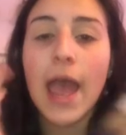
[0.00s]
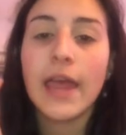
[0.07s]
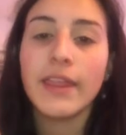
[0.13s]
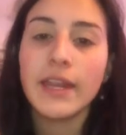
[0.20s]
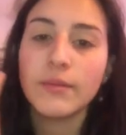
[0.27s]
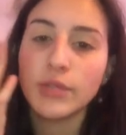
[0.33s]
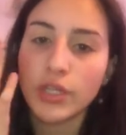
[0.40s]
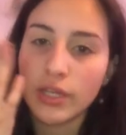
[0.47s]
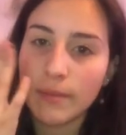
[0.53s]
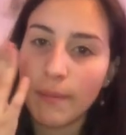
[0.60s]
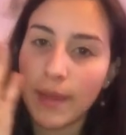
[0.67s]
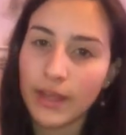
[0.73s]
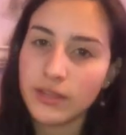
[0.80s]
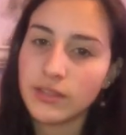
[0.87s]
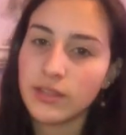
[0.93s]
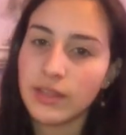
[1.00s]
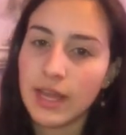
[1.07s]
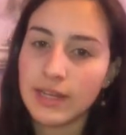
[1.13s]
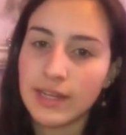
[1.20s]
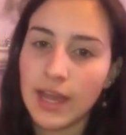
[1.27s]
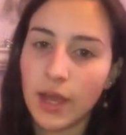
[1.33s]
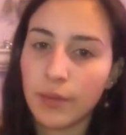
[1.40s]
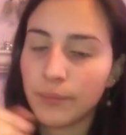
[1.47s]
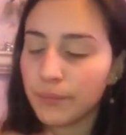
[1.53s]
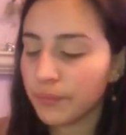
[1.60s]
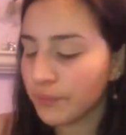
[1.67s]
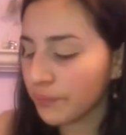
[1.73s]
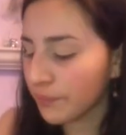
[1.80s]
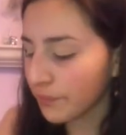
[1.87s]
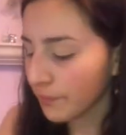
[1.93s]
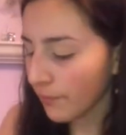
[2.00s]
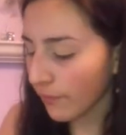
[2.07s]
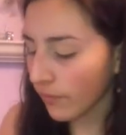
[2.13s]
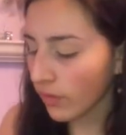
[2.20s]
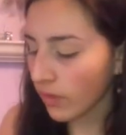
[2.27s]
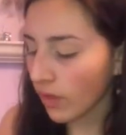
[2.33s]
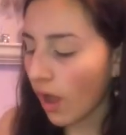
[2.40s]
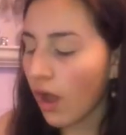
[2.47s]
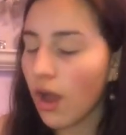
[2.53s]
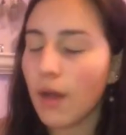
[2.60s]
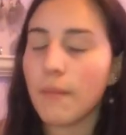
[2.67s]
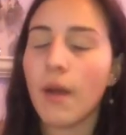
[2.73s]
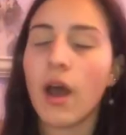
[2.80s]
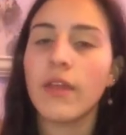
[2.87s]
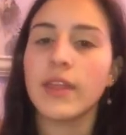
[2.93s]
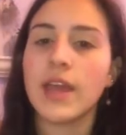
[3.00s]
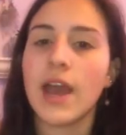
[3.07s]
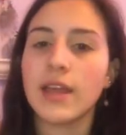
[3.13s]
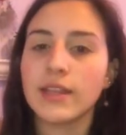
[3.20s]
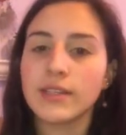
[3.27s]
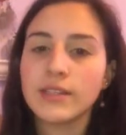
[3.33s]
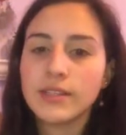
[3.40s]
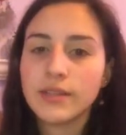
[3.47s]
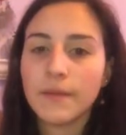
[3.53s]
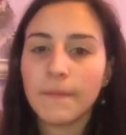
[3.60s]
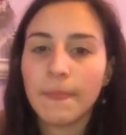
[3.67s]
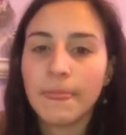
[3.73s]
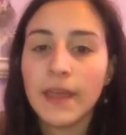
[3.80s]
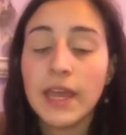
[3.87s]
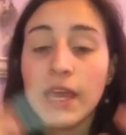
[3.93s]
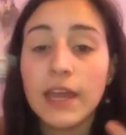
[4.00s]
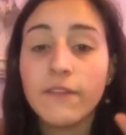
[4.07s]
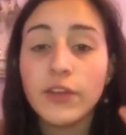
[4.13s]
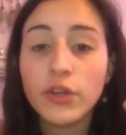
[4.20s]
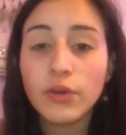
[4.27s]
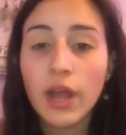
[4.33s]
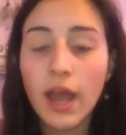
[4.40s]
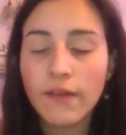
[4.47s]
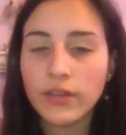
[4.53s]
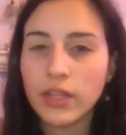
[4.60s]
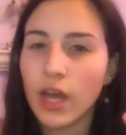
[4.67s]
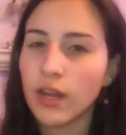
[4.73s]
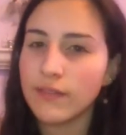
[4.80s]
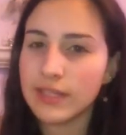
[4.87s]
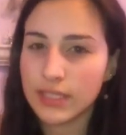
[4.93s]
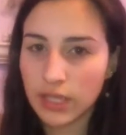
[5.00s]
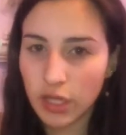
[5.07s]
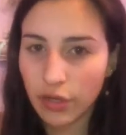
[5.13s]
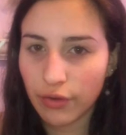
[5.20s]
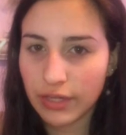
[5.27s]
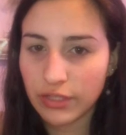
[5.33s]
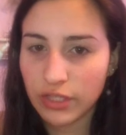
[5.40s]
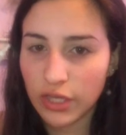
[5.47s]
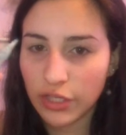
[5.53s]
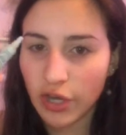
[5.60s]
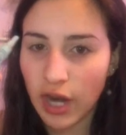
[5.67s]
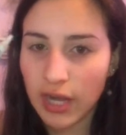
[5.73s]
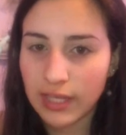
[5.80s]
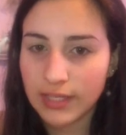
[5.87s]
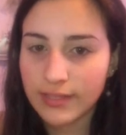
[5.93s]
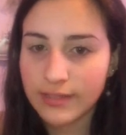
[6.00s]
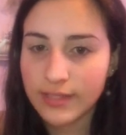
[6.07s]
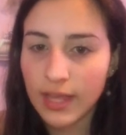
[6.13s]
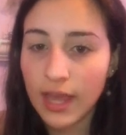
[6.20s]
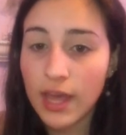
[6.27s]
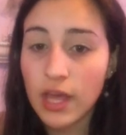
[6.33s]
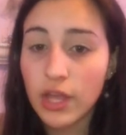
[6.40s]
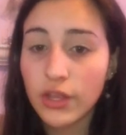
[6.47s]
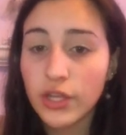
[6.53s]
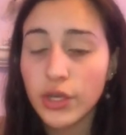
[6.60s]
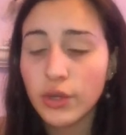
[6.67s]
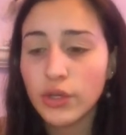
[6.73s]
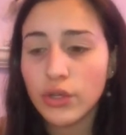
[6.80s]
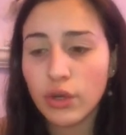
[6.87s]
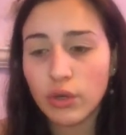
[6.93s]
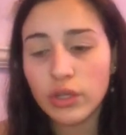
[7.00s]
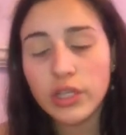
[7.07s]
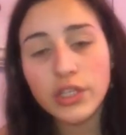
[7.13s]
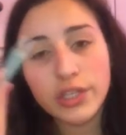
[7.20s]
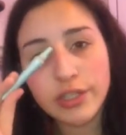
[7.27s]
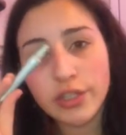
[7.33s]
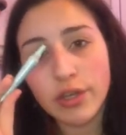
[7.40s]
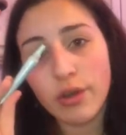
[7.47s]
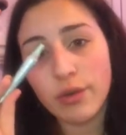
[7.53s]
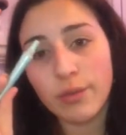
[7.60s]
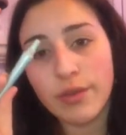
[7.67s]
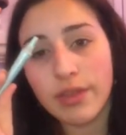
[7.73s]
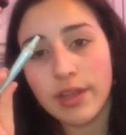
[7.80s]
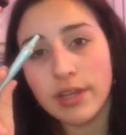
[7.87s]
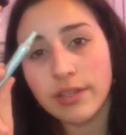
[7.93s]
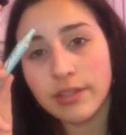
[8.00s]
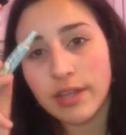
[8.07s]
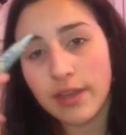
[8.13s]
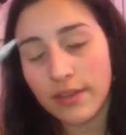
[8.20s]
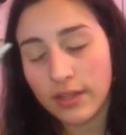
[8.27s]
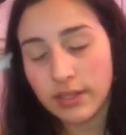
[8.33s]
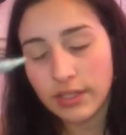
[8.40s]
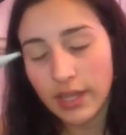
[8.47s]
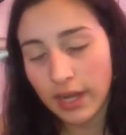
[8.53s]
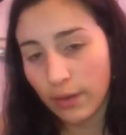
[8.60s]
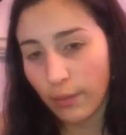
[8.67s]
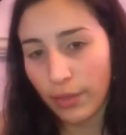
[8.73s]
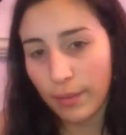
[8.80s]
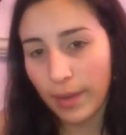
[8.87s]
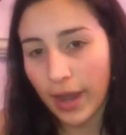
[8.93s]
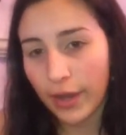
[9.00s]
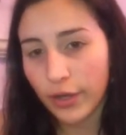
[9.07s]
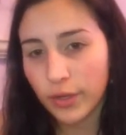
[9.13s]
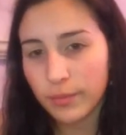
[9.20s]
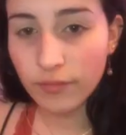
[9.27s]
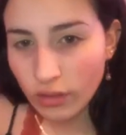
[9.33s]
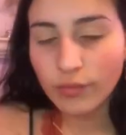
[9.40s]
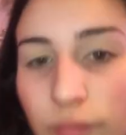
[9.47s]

then I'm just going to base that down on the eyelids. If you don't have a lot of discoloration on your eyelids, then you could totally just go in with this and then set it with the powder.